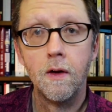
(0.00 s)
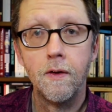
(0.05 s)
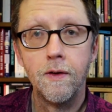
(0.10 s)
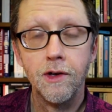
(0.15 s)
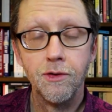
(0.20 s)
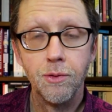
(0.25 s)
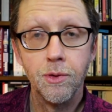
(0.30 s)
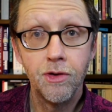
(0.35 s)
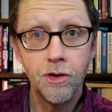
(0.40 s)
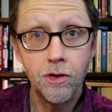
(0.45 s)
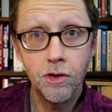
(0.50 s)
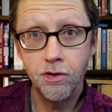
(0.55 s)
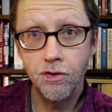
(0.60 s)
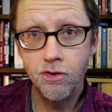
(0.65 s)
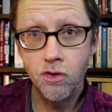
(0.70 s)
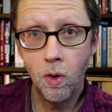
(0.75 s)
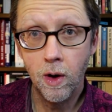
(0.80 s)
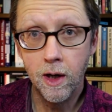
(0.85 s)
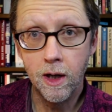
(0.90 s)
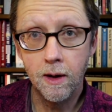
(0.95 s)
This was a
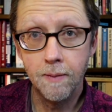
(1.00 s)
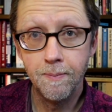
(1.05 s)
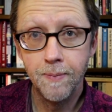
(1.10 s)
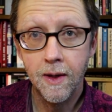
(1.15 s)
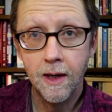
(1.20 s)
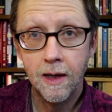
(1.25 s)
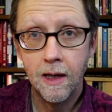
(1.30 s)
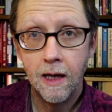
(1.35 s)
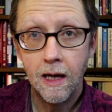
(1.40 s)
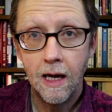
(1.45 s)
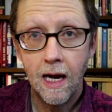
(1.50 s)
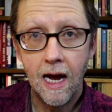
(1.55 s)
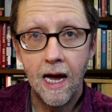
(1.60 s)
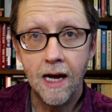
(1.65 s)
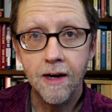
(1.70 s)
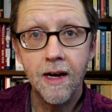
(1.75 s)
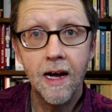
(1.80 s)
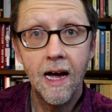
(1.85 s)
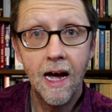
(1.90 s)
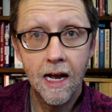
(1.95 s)
destroyer
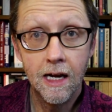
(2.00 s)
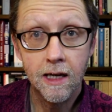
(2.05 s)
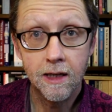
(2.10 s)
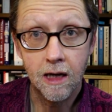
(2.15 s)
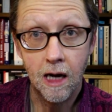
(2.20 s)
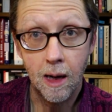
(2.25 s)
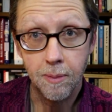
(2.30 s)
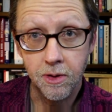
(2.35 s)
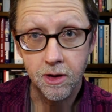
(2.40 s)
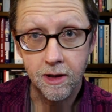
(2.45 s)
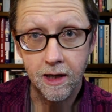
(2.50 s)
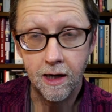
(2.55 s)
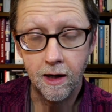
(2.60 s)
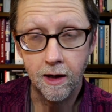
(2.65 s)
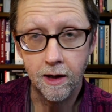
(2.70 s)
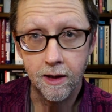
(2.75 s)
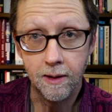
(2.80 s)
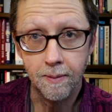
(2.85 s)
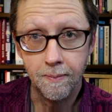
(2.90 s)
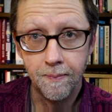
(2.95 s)
and a helicopter
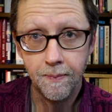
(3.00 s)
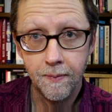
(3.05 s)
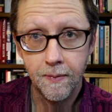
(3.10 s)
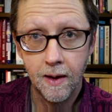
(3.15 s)
carrier.